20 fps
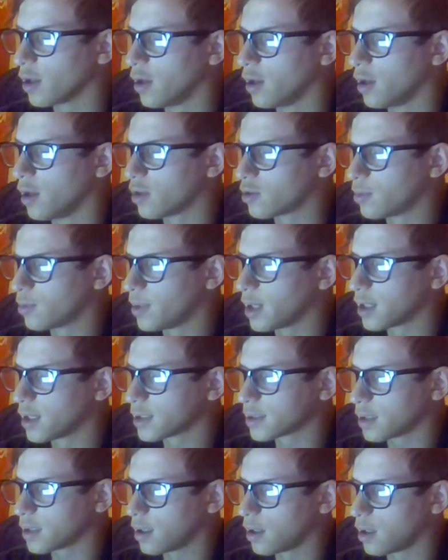To be
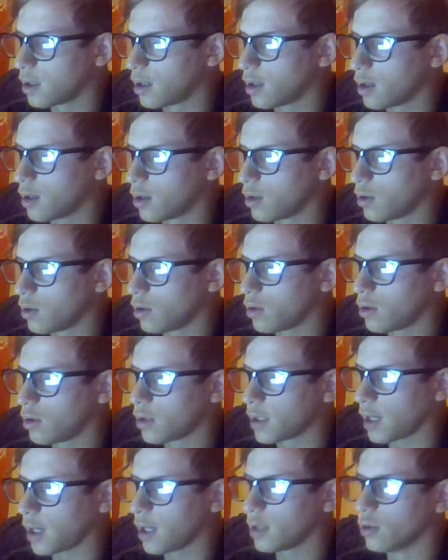honest,
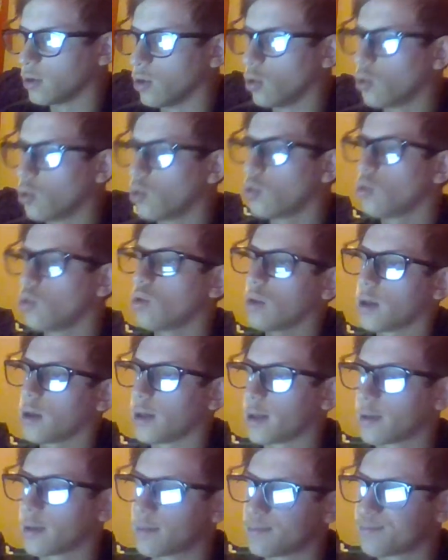like I know,
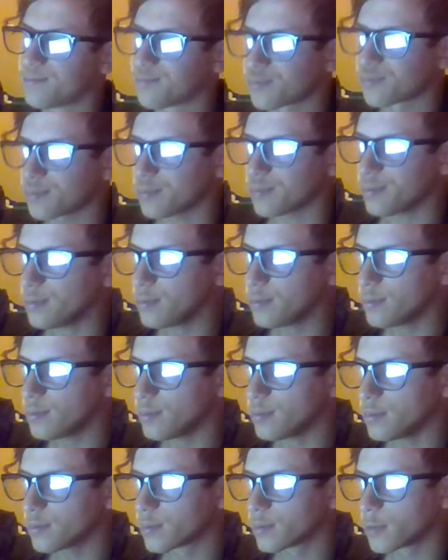like
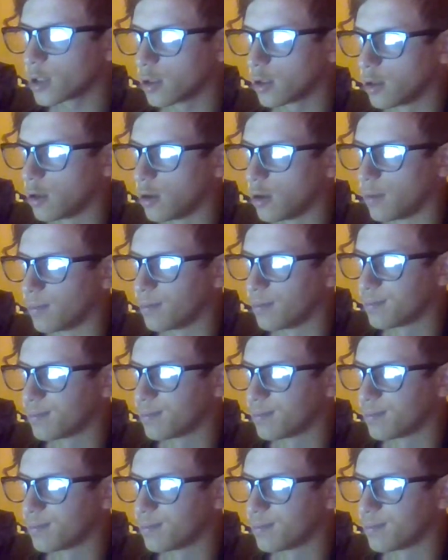I